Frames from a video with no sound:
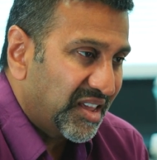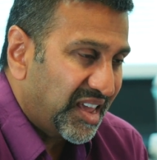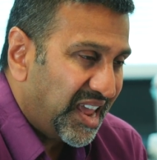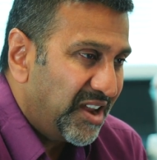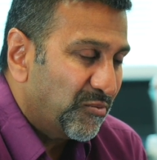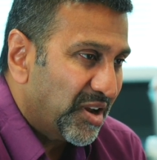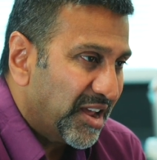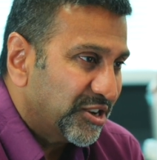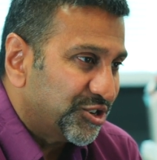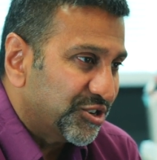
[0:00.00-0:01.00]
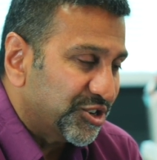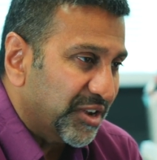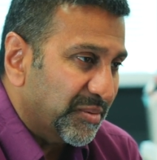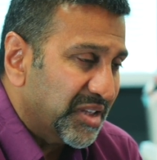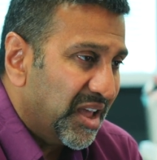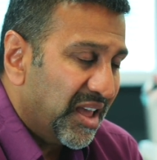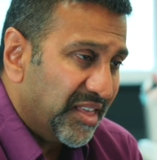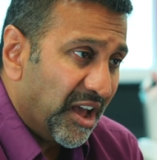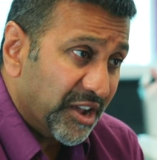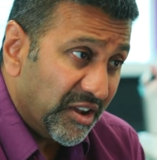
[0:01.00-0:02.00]
Key relationships that
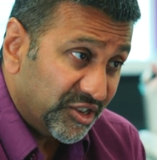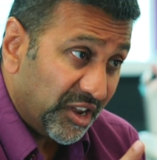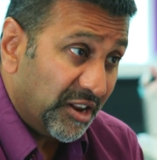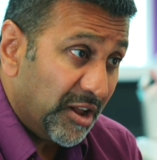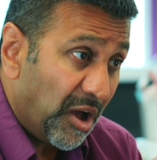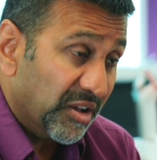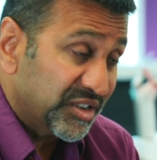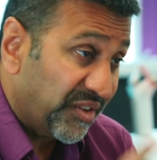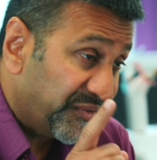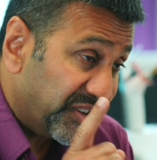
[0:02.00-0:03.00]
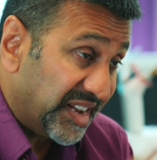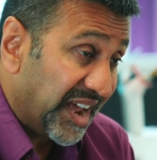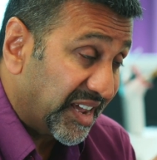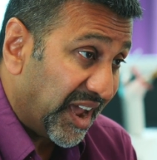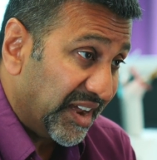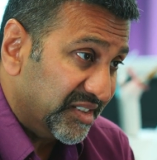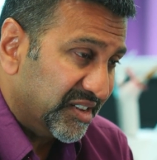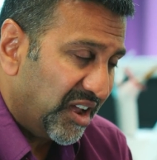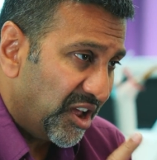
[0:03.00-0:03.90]
are going to last for decades,